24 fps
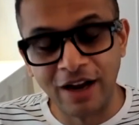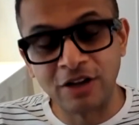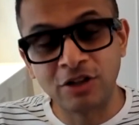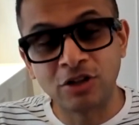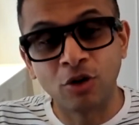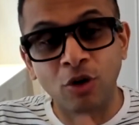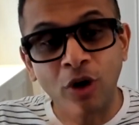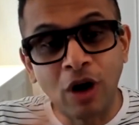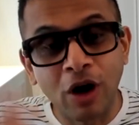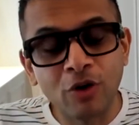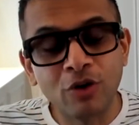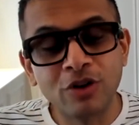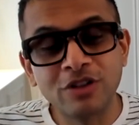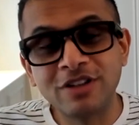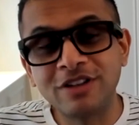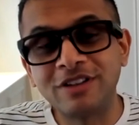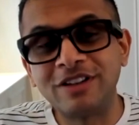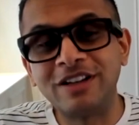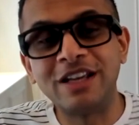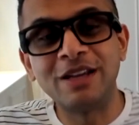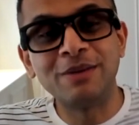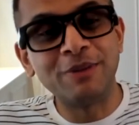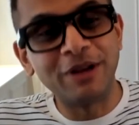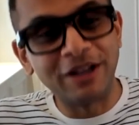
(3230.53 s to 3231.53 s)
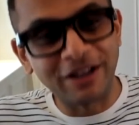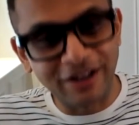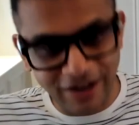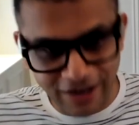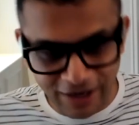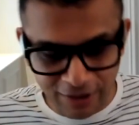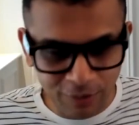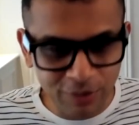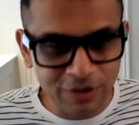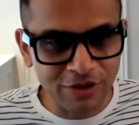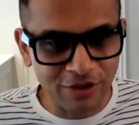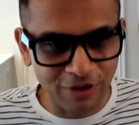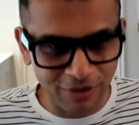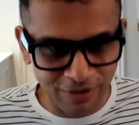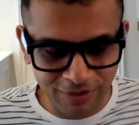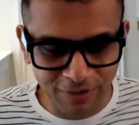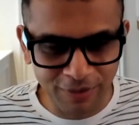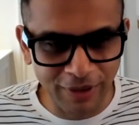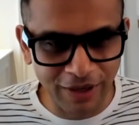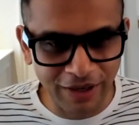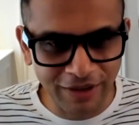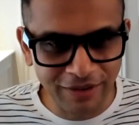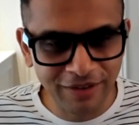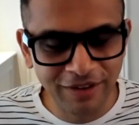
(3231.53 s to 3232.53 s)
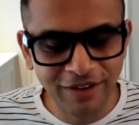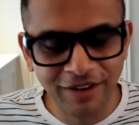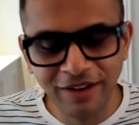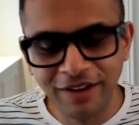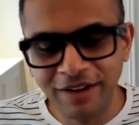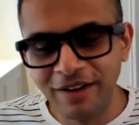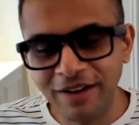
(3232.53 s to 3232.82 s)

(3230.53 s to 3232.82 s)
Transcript: And so how does a team interact with software?